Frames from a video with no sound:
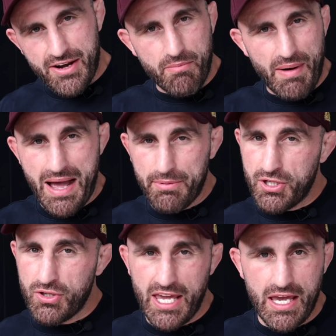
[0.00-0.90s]
in the
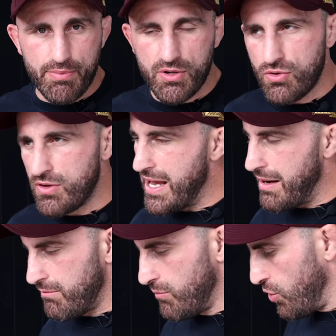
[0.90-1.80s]
barbecue camping and all
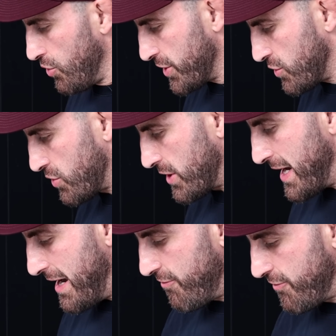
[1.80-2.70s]
that, more than good
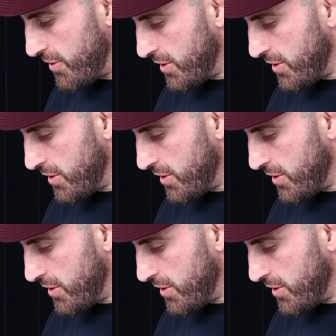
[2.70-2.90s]
enough.